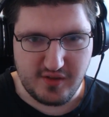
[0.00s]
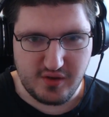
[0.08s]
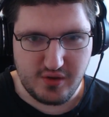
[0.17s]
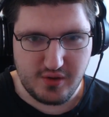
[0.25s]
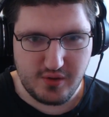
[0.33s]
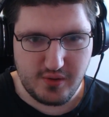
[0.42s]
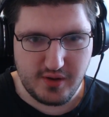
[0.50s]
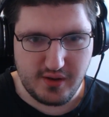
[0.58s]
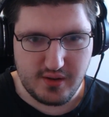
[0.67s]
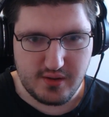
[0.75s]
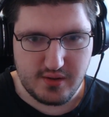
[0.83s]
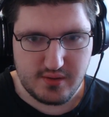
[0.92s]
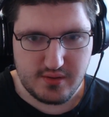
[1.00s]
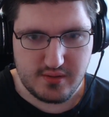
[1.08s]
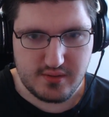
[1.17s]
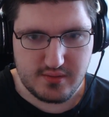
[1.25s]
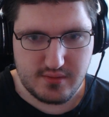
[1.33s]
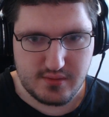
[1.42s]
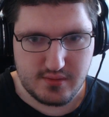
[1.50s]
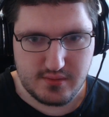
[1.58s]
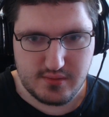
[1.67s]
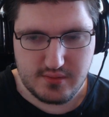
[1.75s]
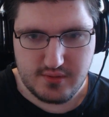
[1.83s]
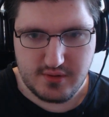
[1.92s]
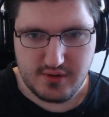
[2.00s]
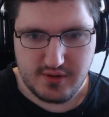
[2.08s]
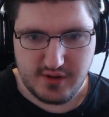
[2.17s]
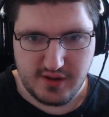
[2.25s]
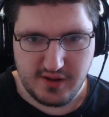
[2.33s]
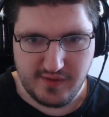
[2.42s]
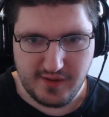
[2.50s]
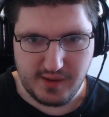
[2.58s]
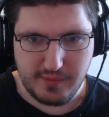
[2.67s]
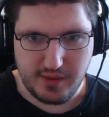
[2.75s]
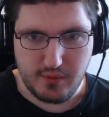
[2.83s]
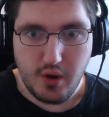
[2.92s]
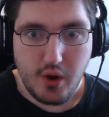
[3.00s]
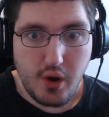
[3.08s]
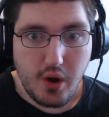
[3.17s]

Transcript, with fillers: dude! He's not gonna be able